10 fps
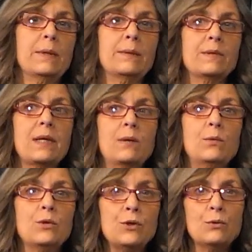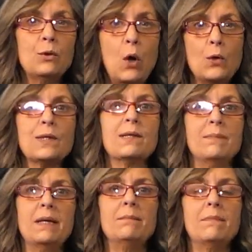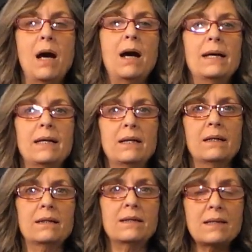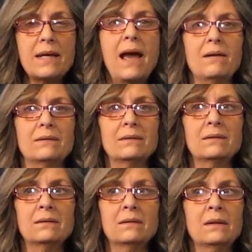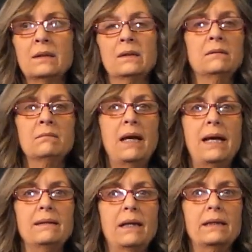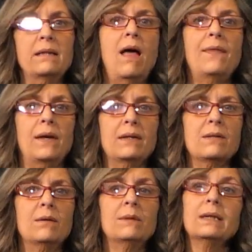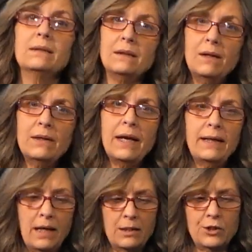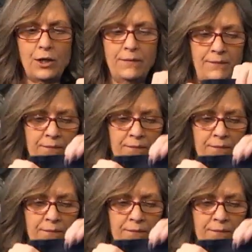when it was like, well, you cost me my discount and like nothing. So I'm like, okay, gotcha.